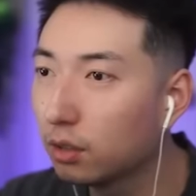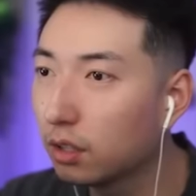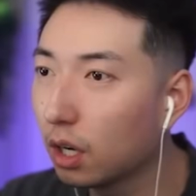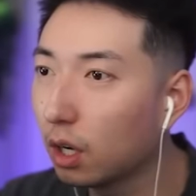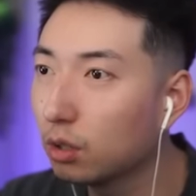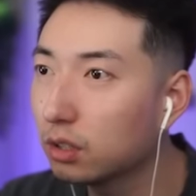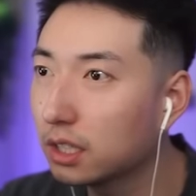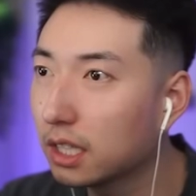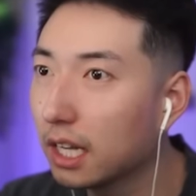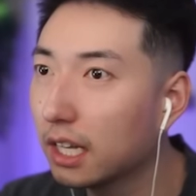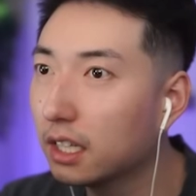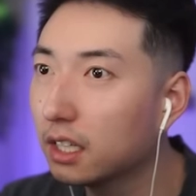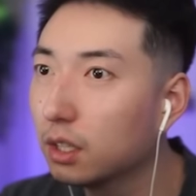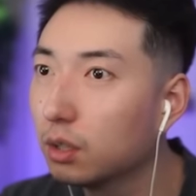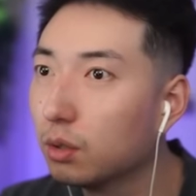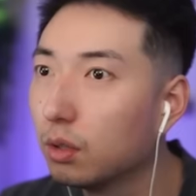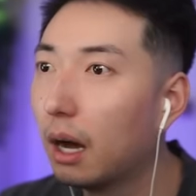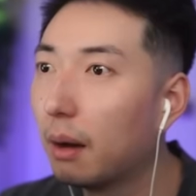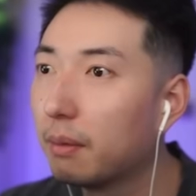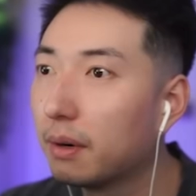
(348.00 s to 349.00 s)
coach. Thank
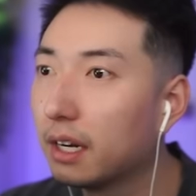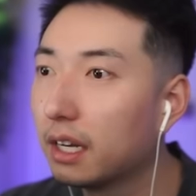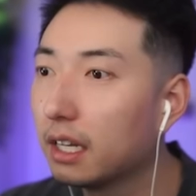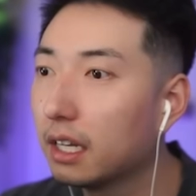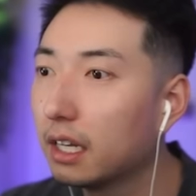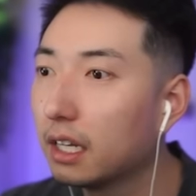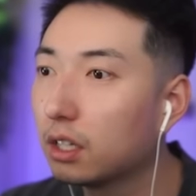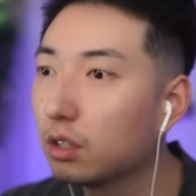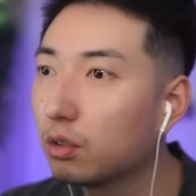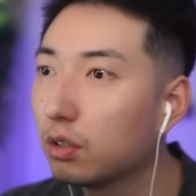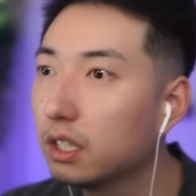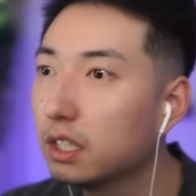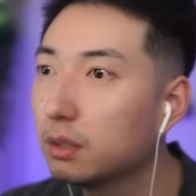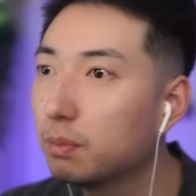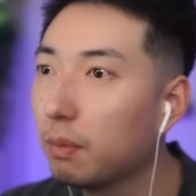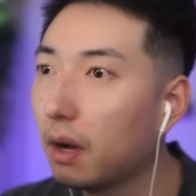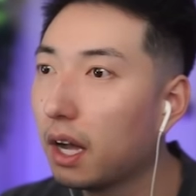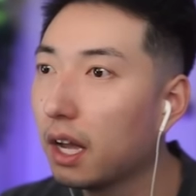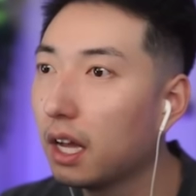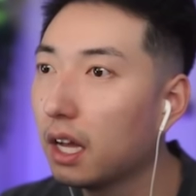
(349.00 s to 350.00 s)
you. I'm gonna increase
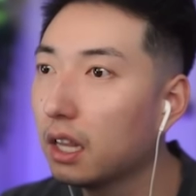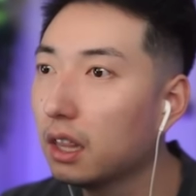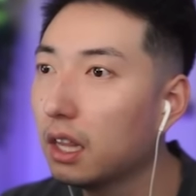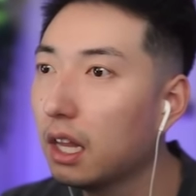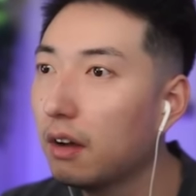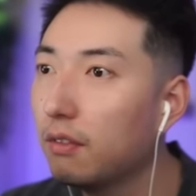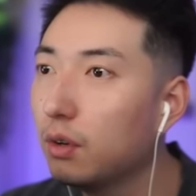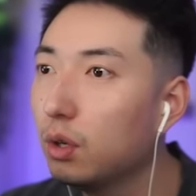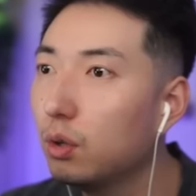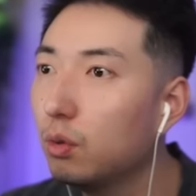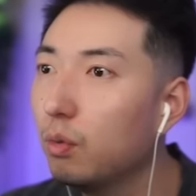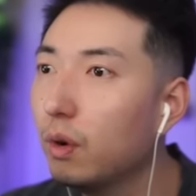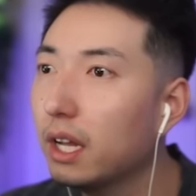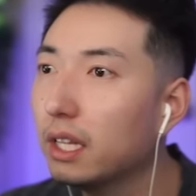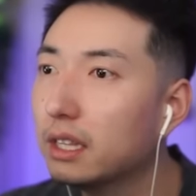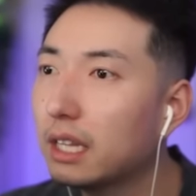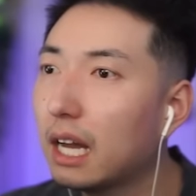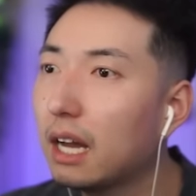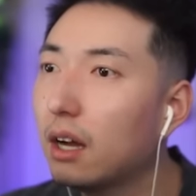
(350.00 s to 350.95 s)
my level. Wait, that